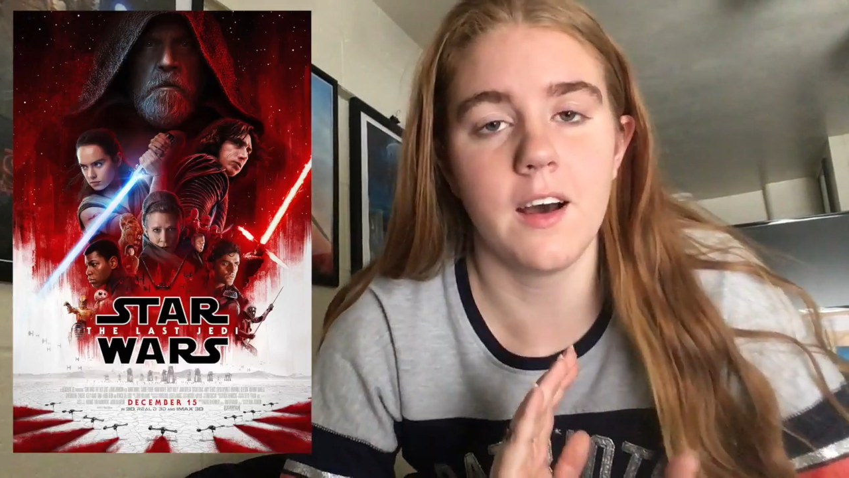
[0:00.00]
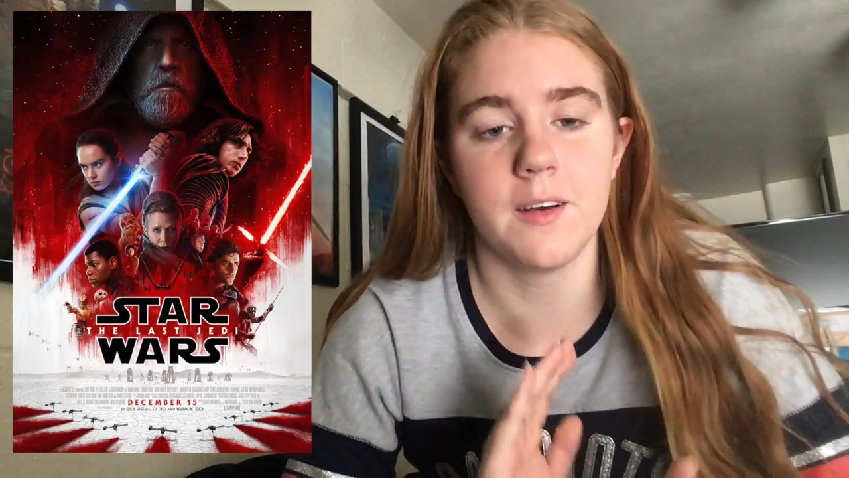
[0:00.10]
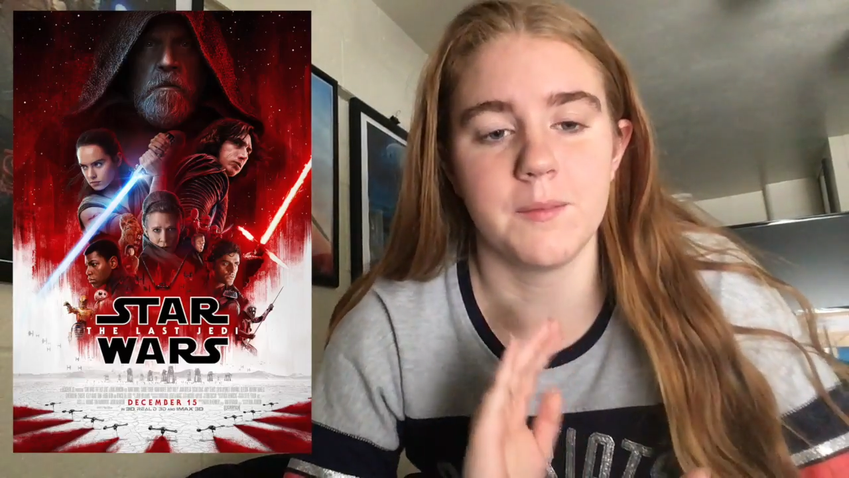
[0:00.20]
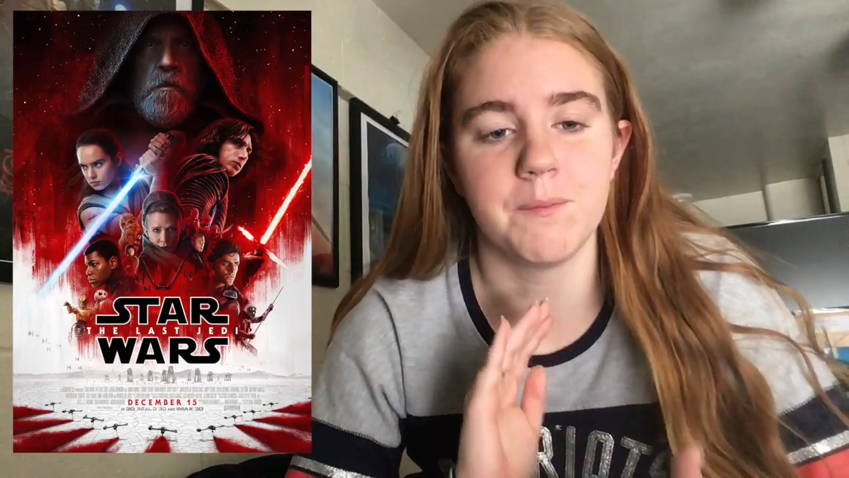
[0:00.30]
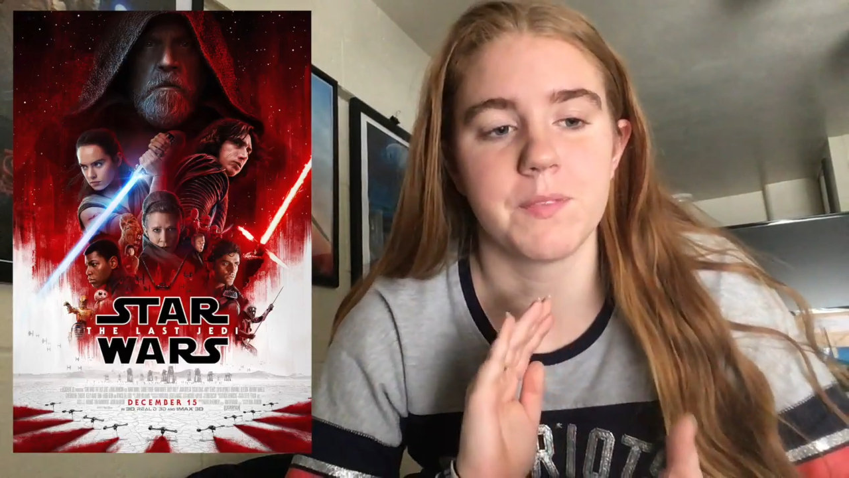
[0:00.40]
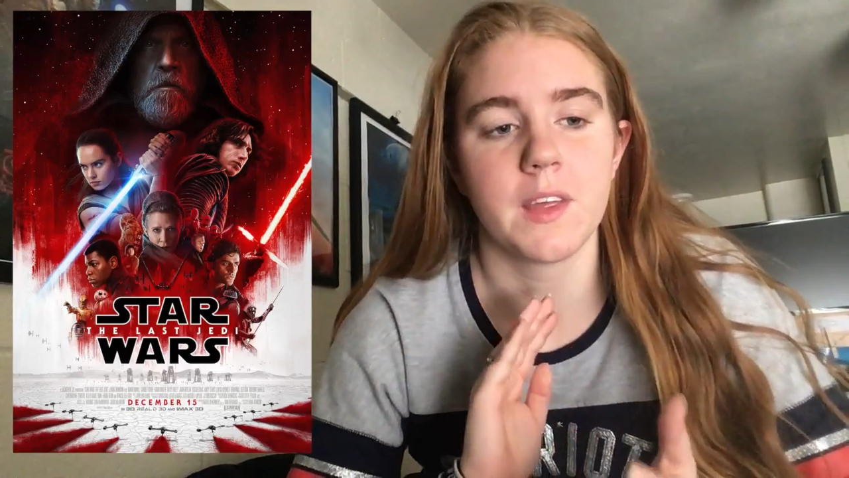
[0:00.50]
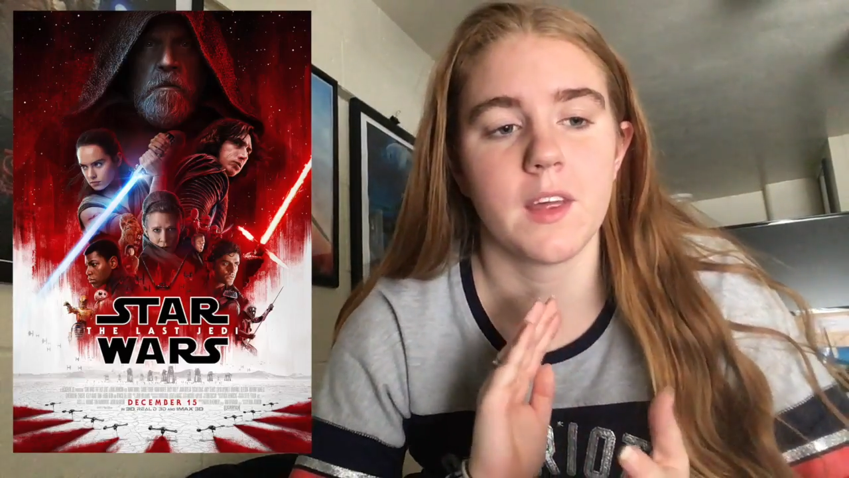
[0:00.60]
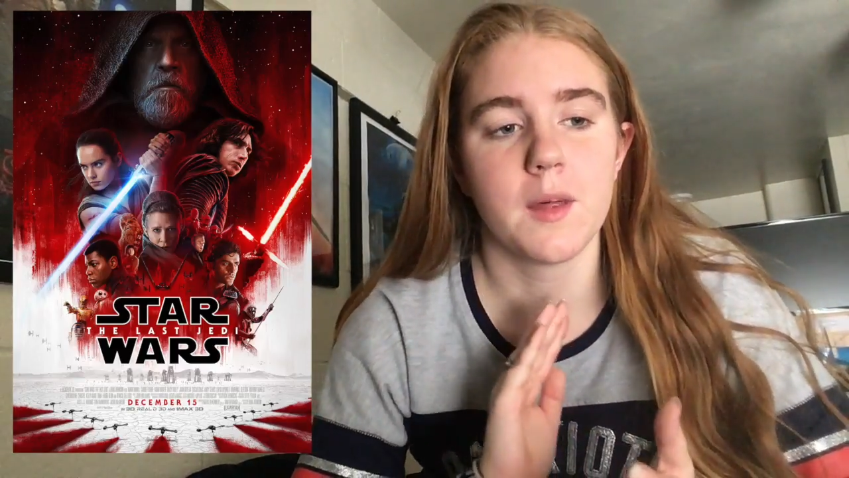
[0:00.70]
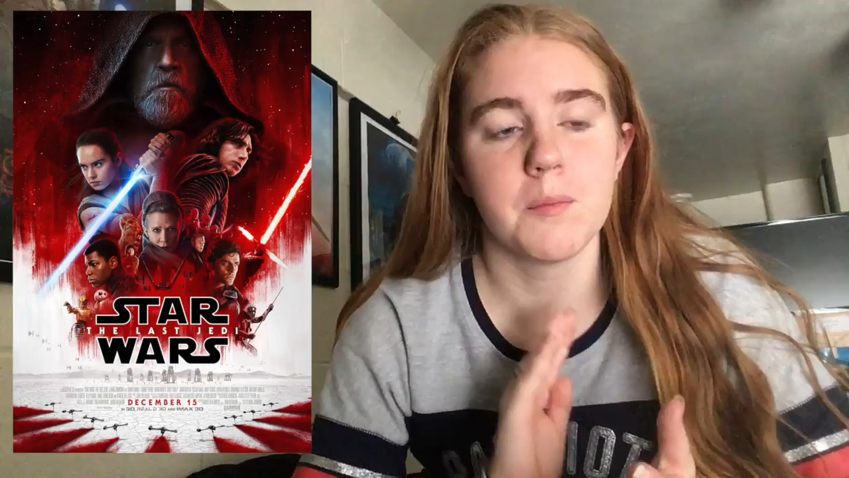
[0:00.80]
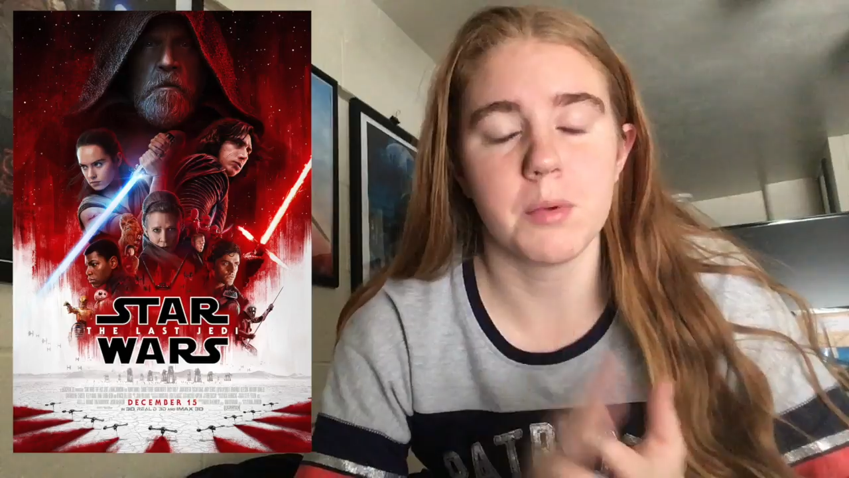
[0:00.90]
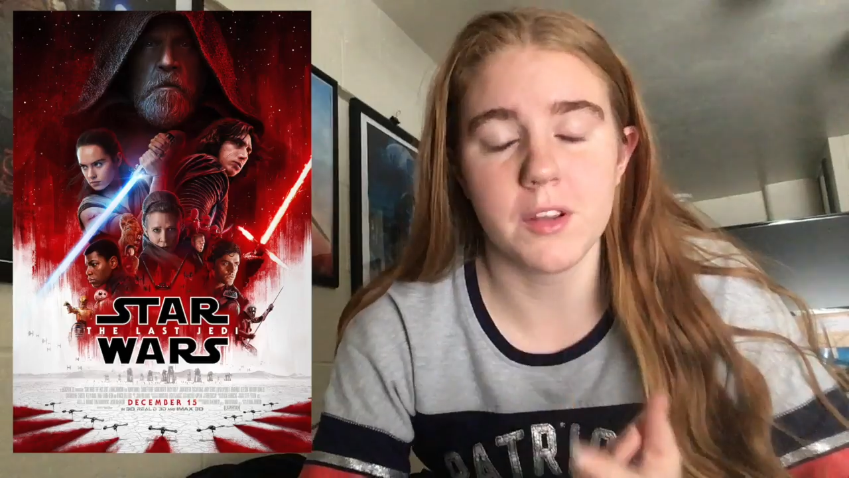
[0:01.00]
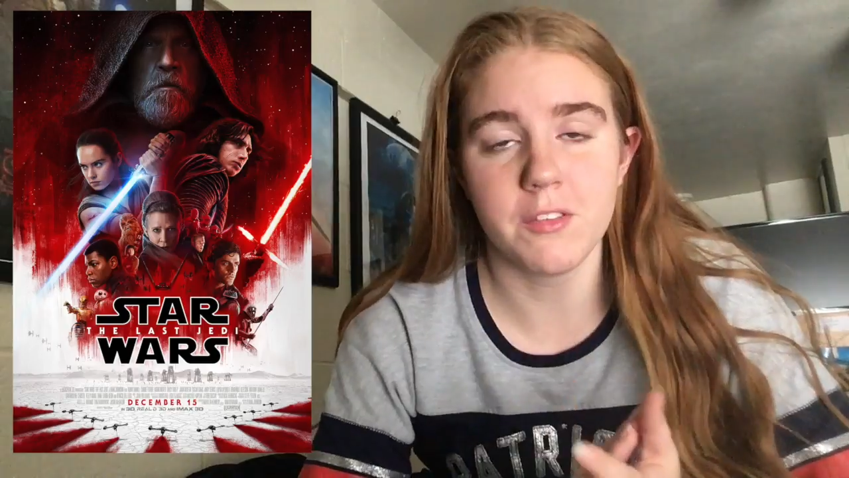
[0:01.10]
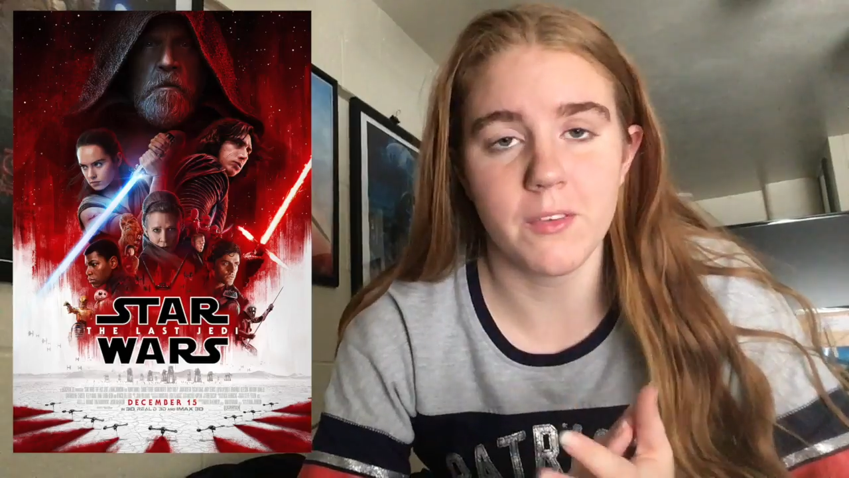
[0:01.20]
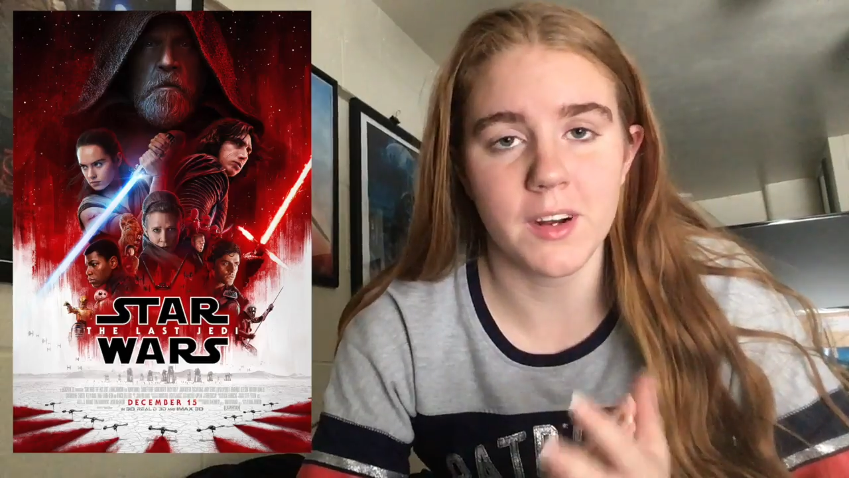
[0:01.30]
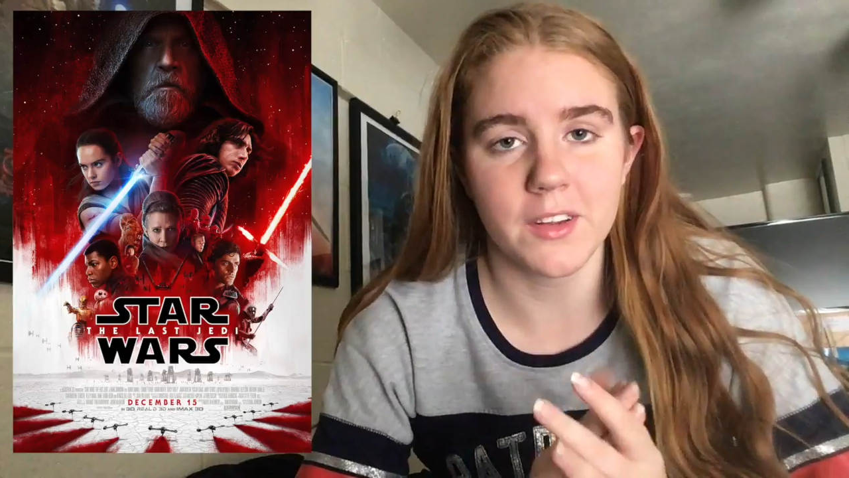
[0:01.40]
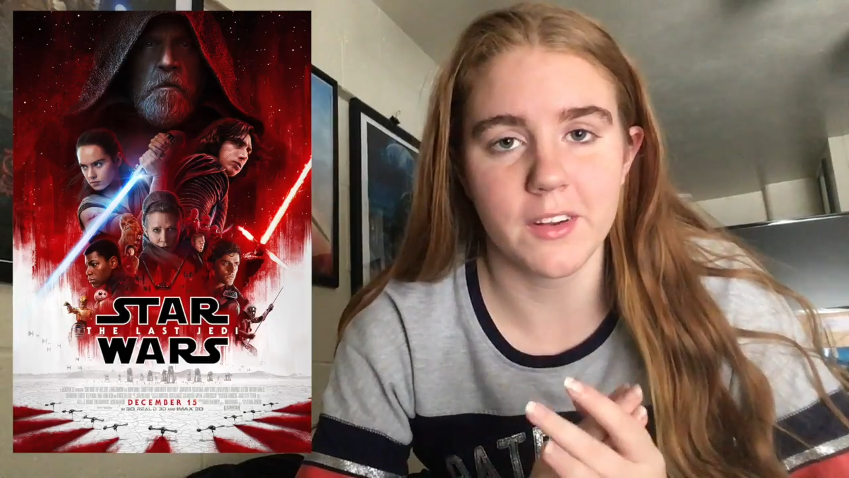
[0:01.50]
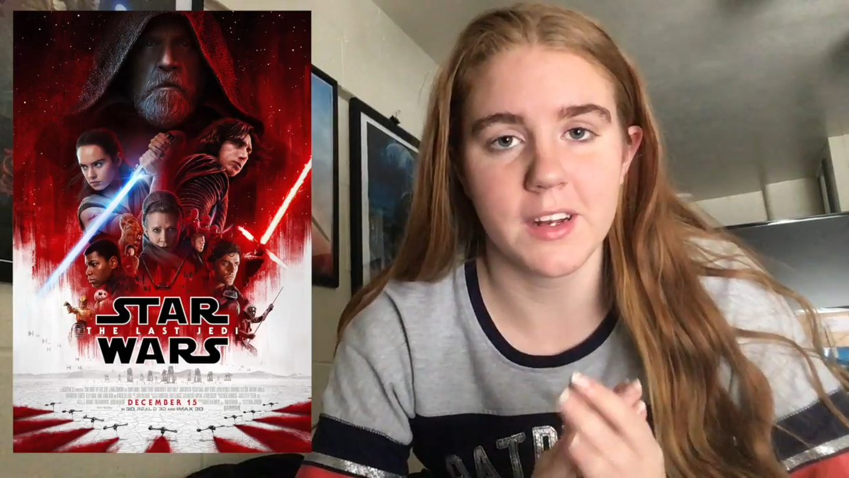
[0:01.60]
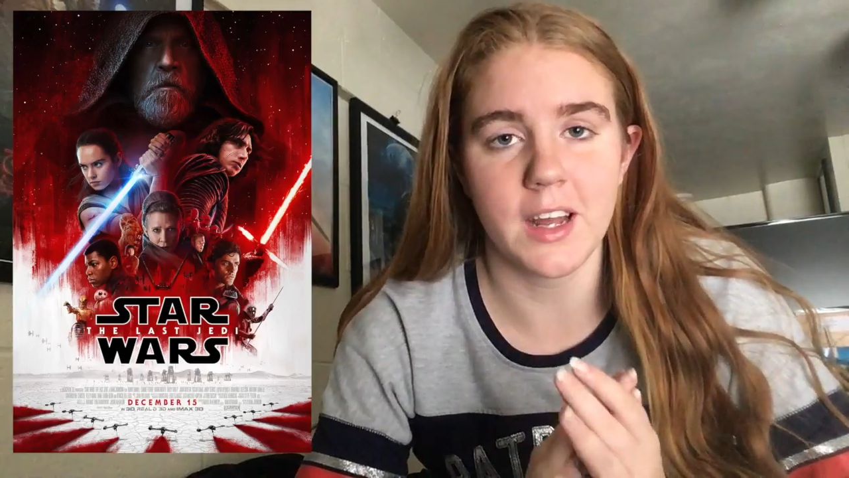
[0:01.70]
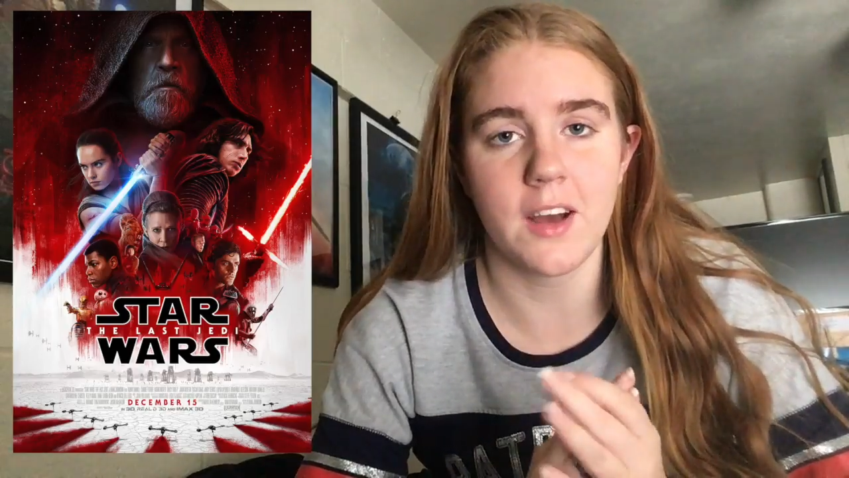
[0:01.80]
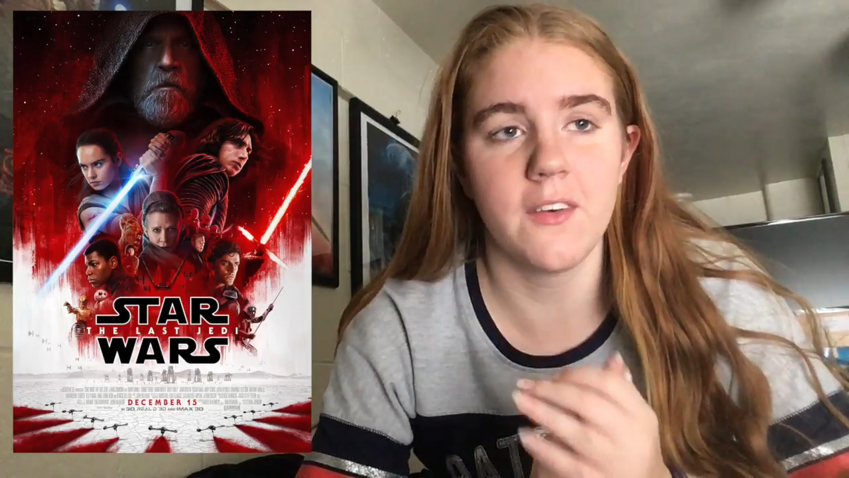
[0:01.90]
um, brief warning
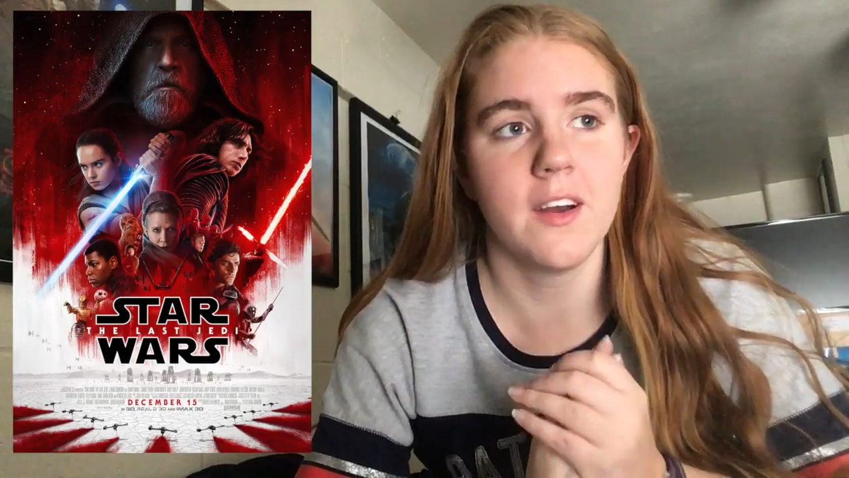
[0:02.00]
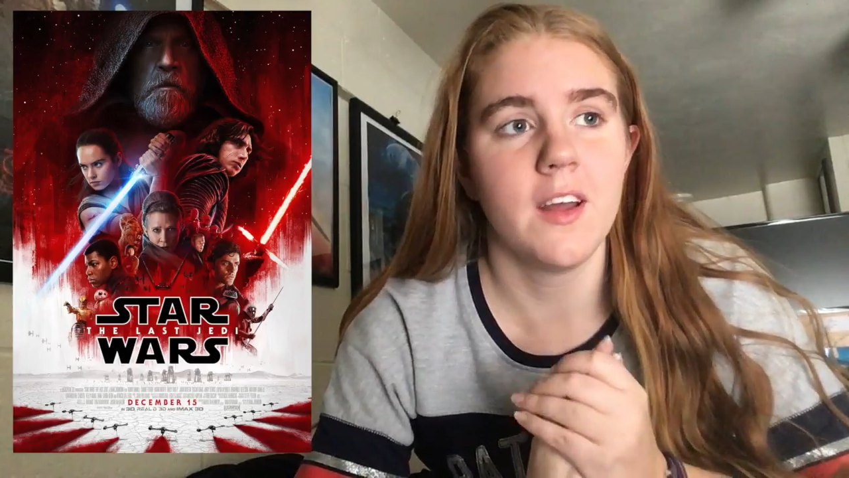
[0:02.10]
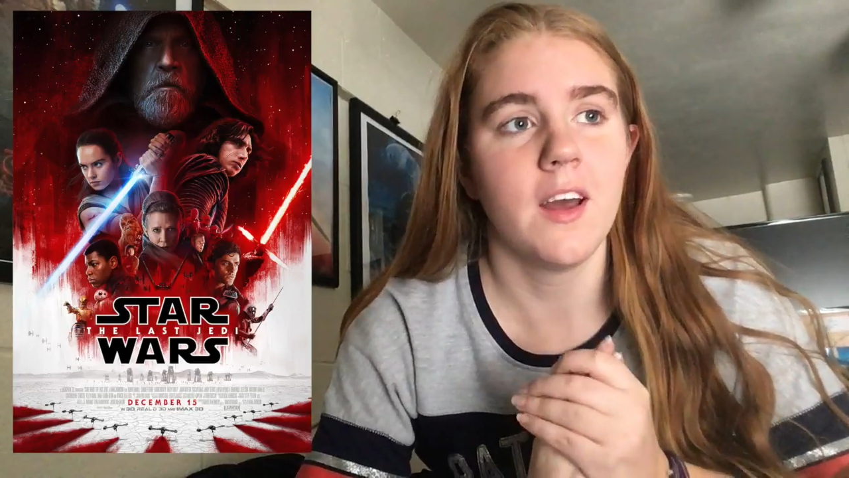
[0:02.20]
right now,